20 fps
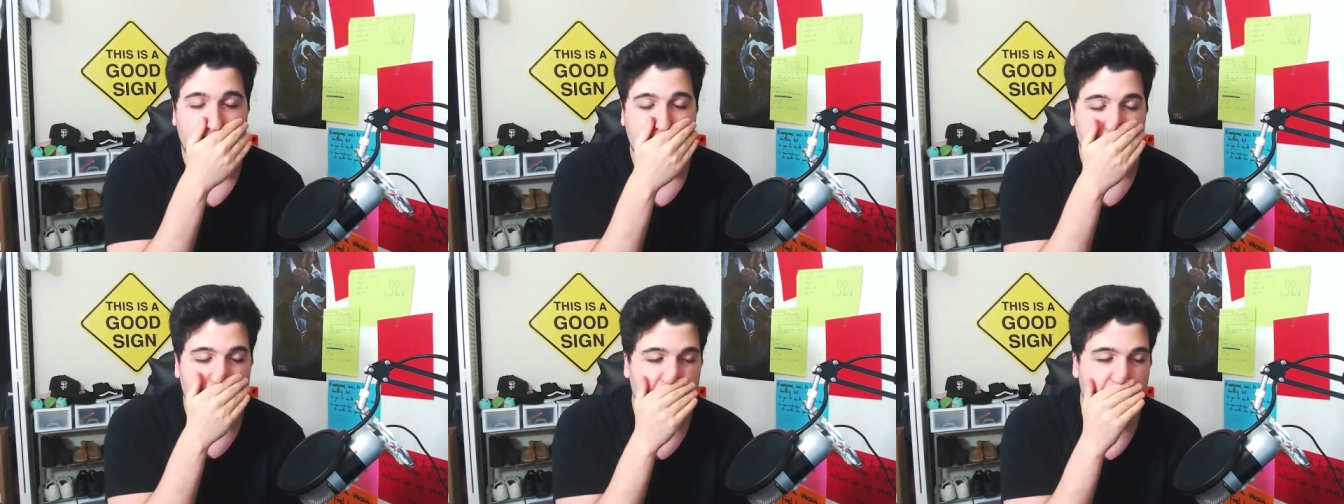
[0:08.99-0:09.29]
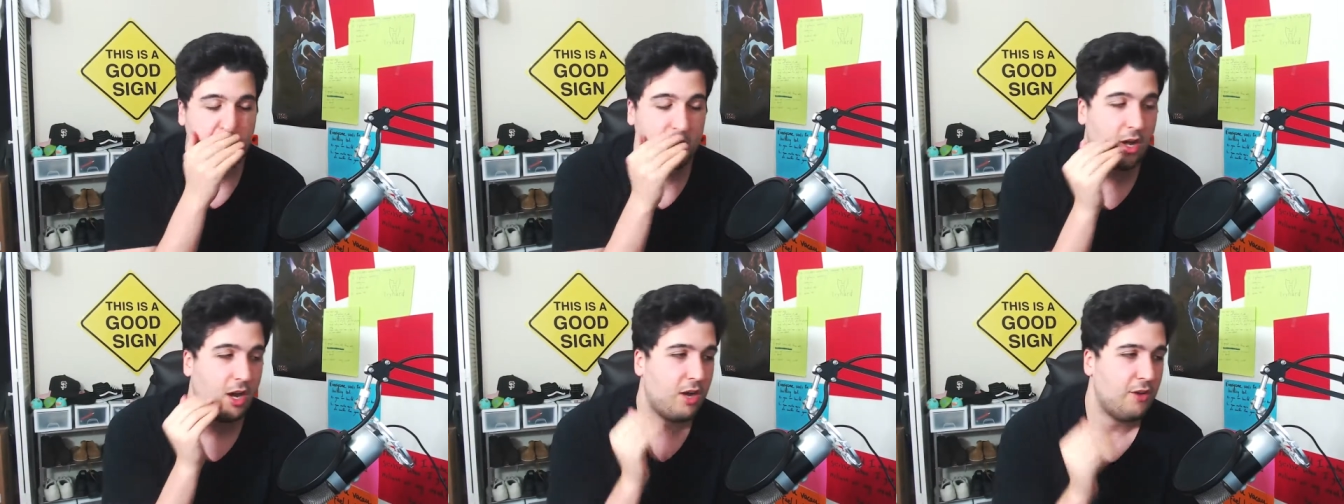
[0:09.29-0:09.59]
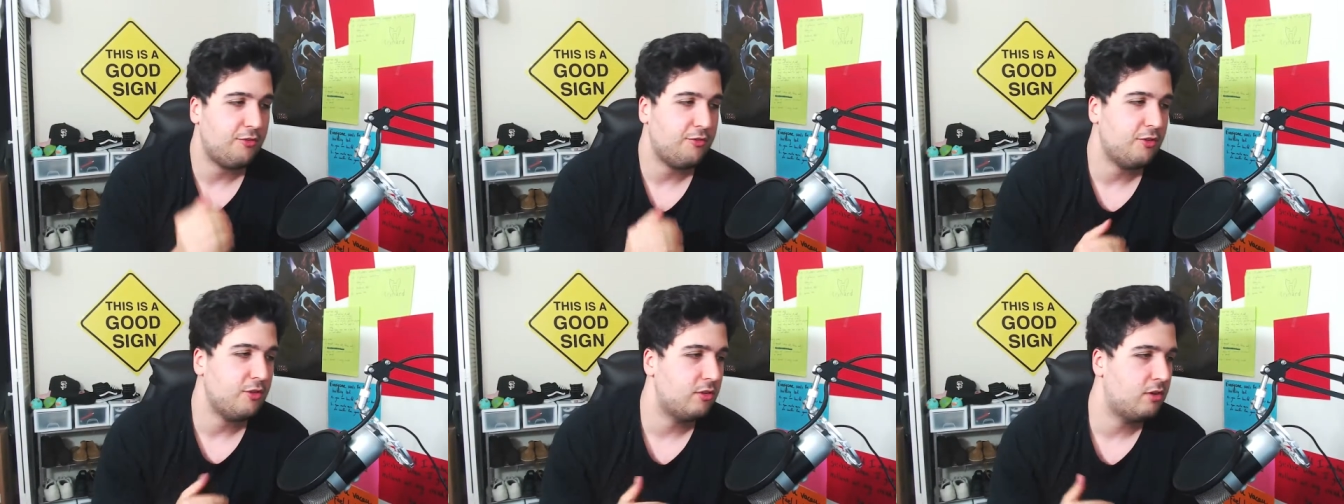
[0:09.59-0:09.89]
from an
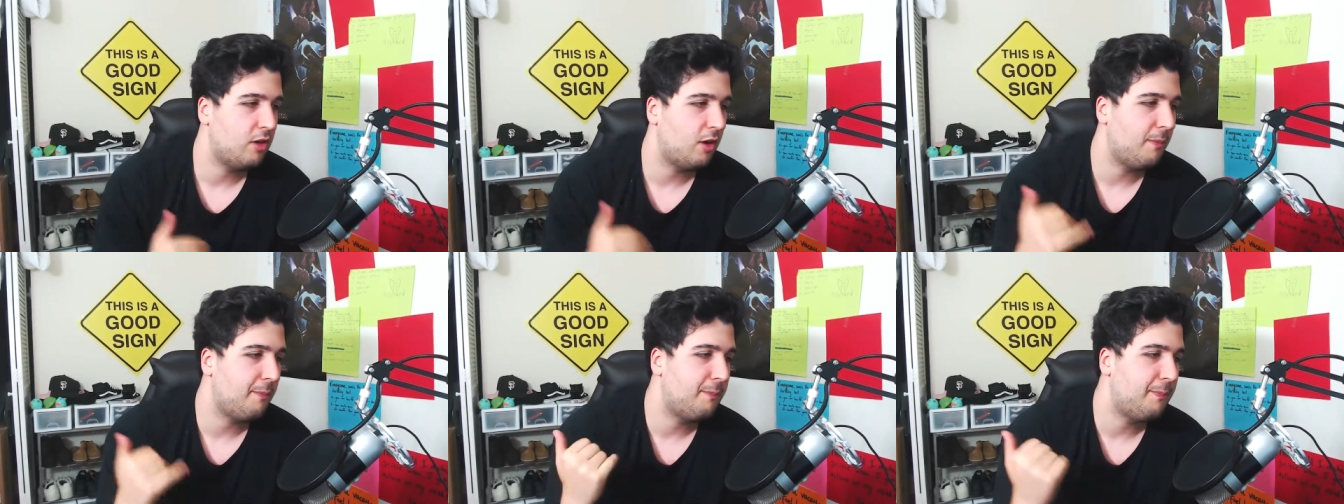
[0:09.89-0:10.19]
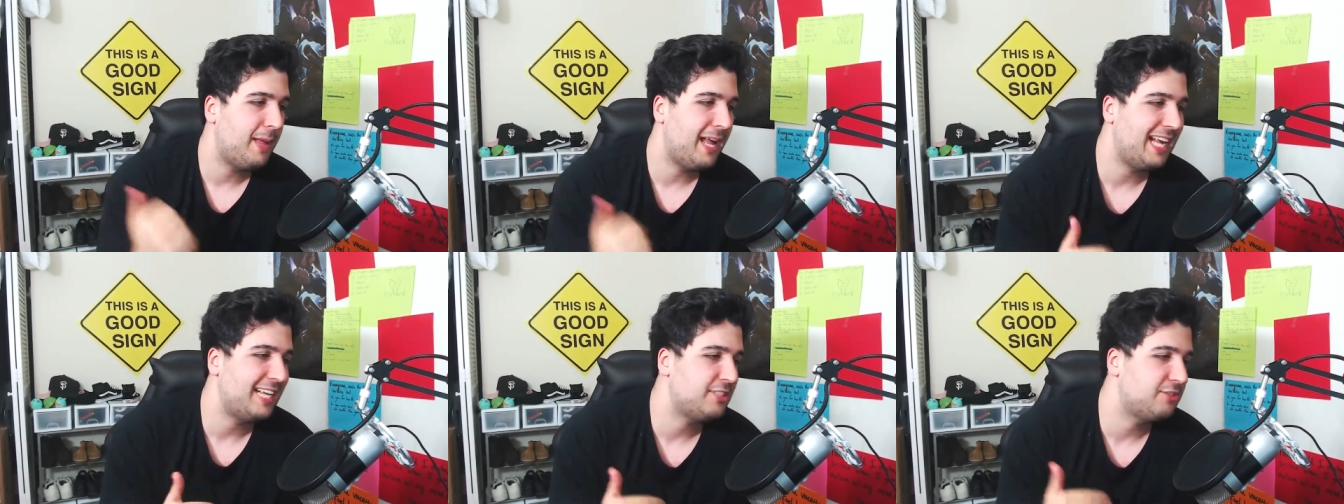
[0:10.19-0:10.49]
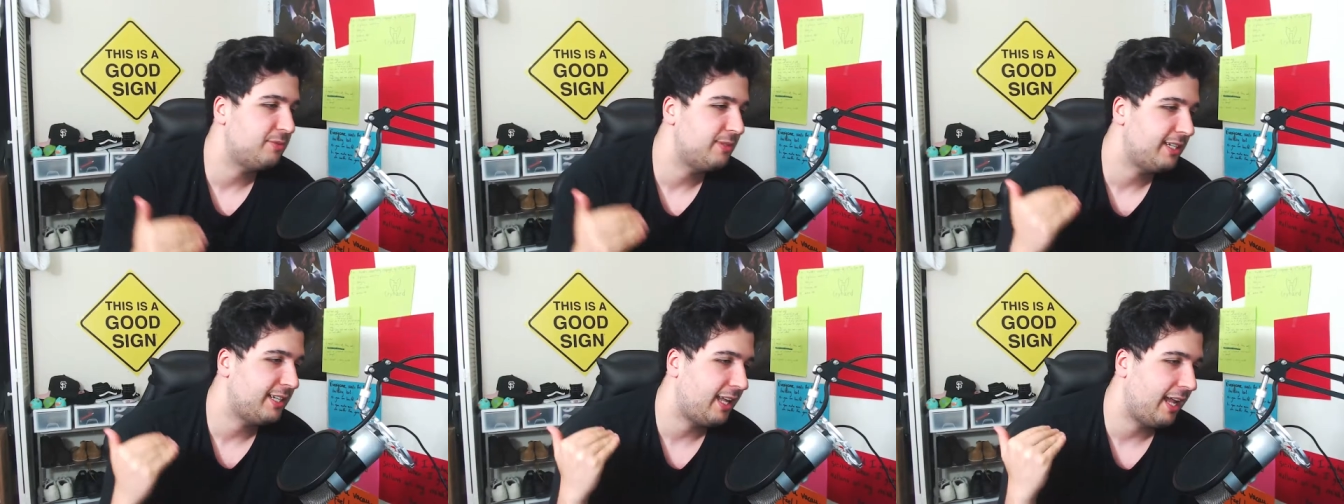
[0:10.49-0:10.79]
author called
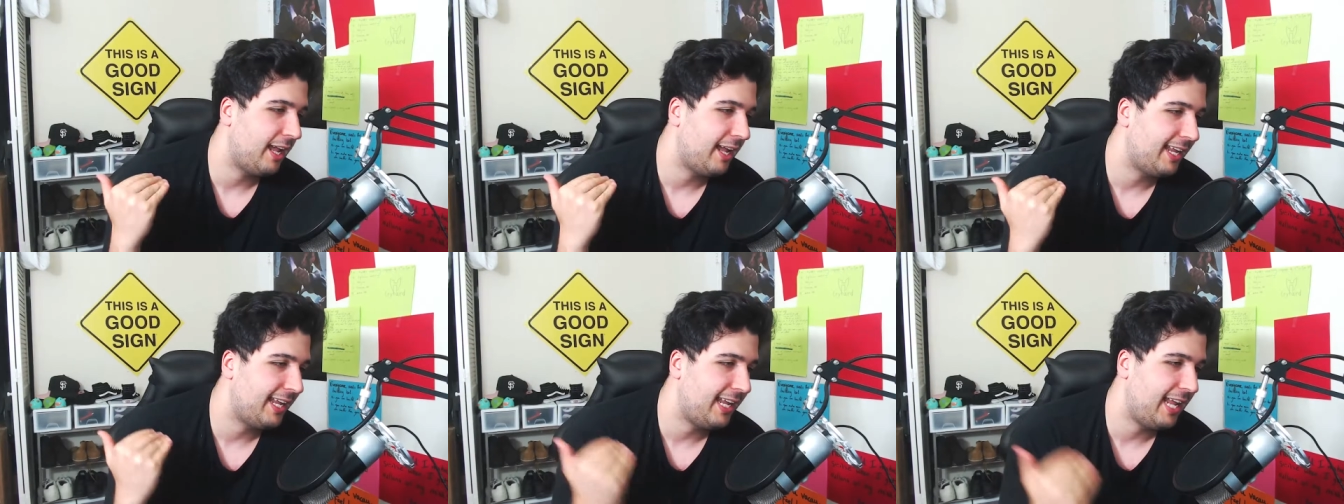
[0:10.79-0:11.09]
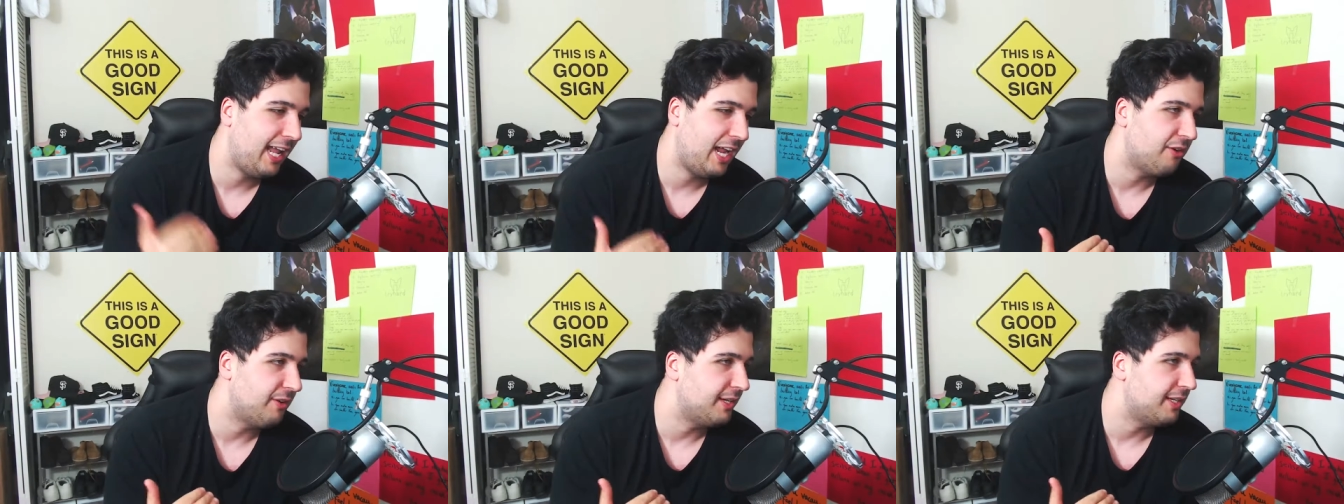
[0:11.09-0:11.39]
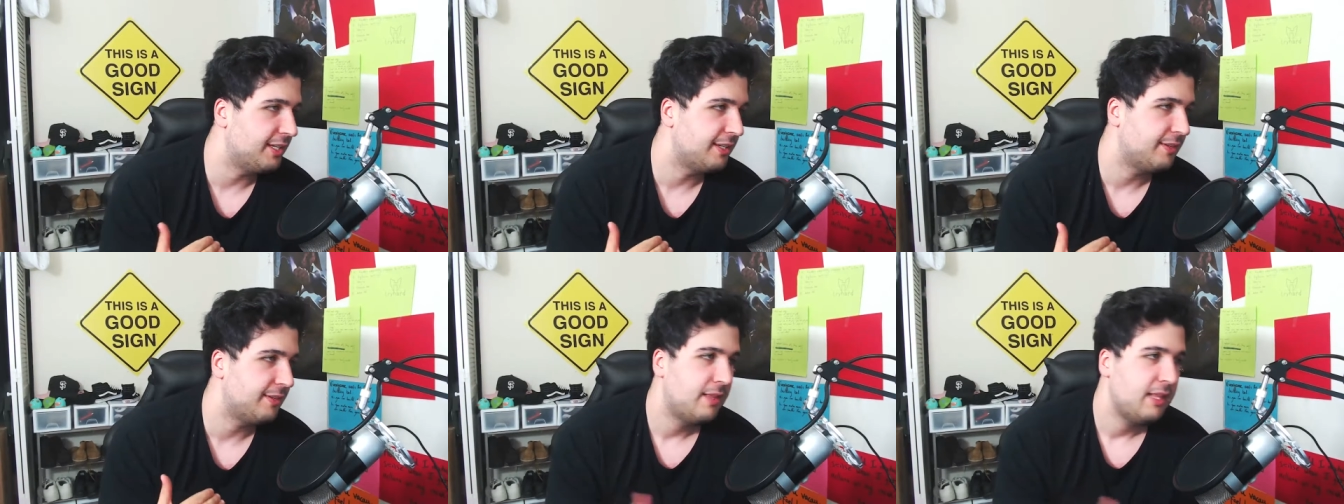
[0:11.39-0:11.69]
Patrick Garren.